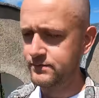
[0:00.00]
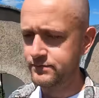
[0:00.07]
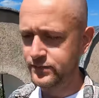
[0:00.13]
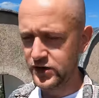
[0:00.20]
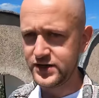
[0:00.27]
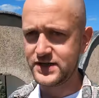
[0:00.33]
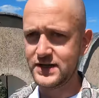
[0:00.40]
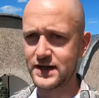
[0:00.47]

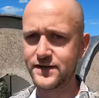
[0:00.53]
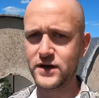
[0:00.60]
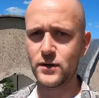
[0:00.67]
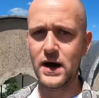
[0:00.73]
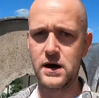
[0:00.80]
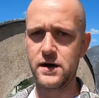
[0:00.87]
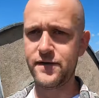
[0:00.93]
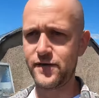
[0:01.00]
But if
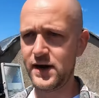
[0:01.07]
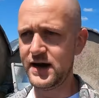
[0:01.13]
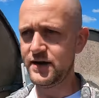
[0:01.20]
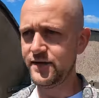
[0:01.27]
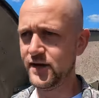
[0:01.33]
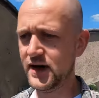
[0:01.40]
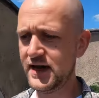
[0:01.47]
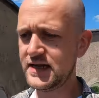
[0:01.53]
you are
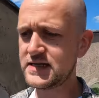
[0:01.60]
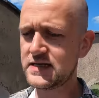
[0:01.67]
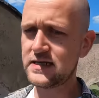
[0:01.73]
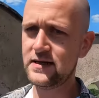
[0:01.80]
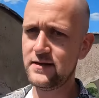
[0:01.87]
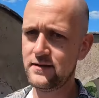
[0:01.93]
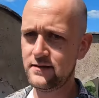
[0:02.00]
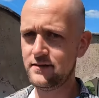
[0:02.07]
afraid of
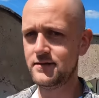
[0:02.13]
heights,